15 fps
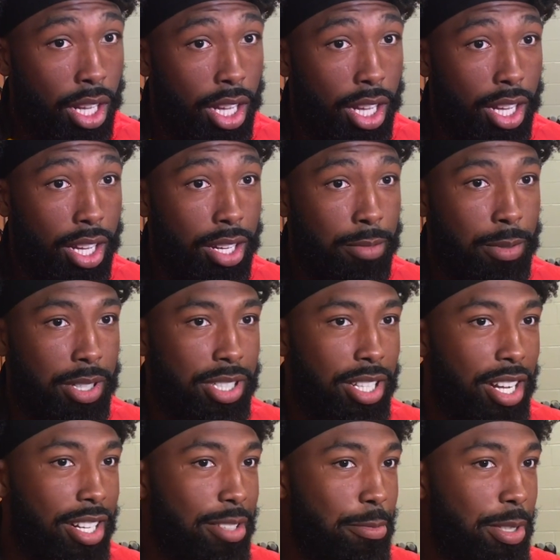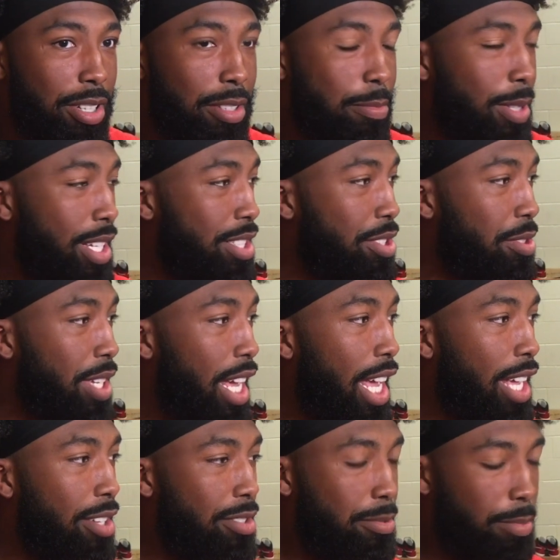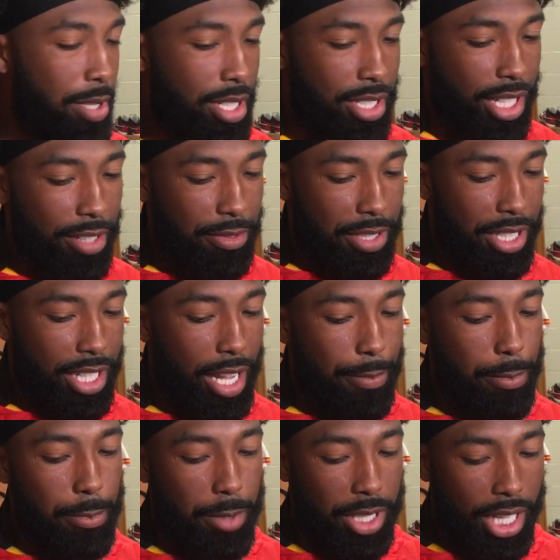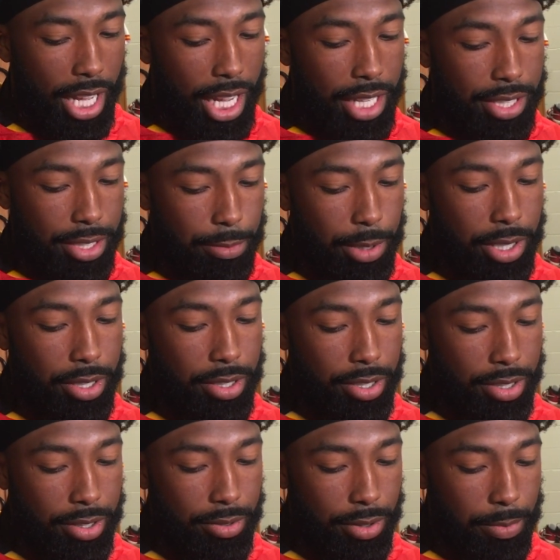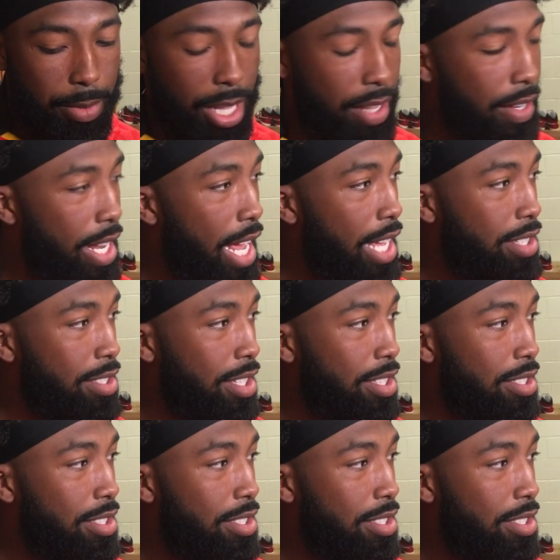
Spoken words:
Well, it's hard. We only played two games, but give us a couple more games and we'll be able to have some.